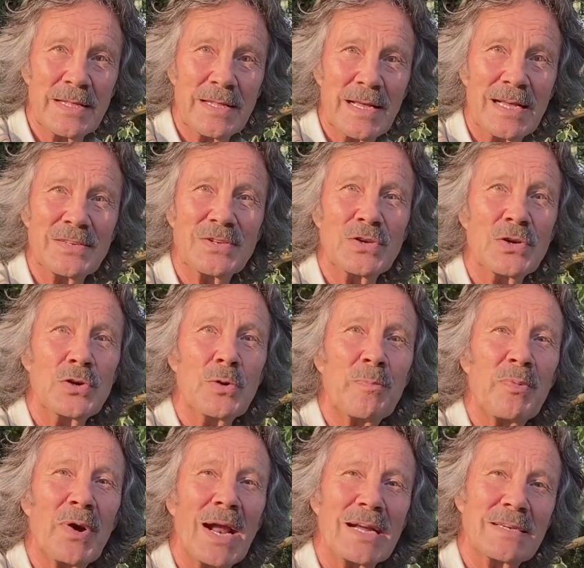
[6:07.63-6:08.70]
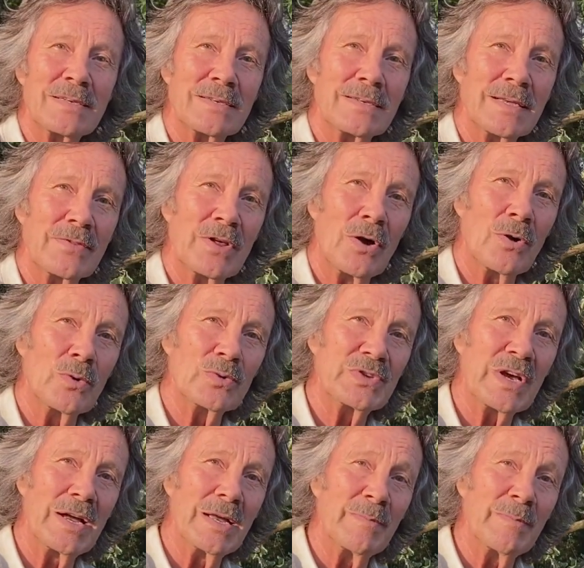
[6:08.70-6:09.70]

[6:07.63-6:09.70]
And so you're practicing the whole time,